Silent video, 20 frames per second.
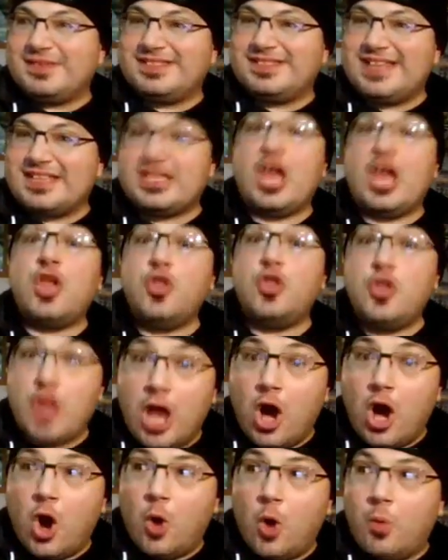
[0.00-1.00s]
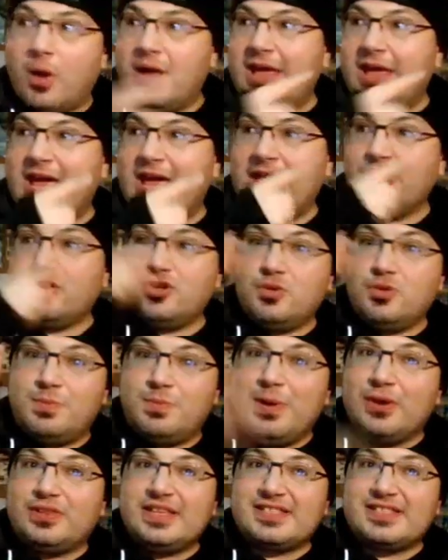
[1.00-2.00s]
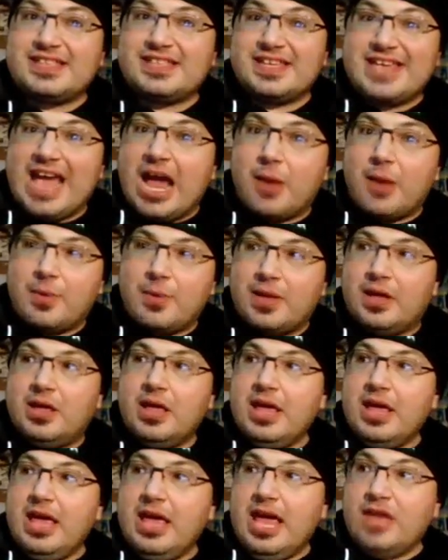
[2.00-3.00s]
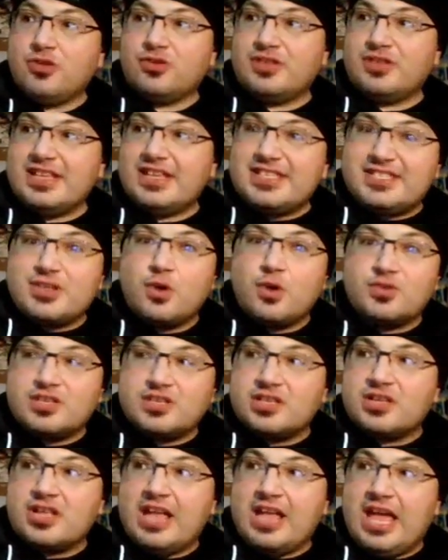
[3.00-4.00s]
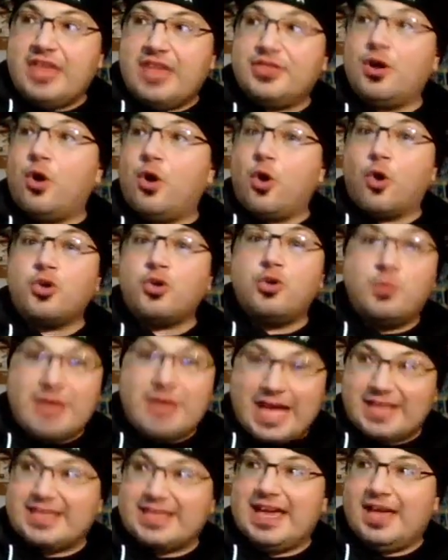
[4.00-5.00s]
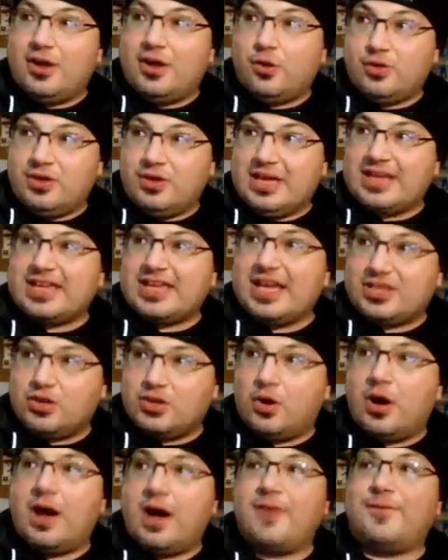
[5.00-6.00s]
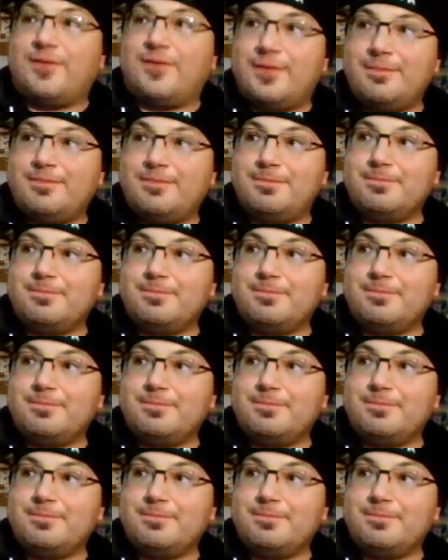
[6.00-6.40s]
But he says, "No, either you put this and carry it. Either this goes underneath, or you get kicked off."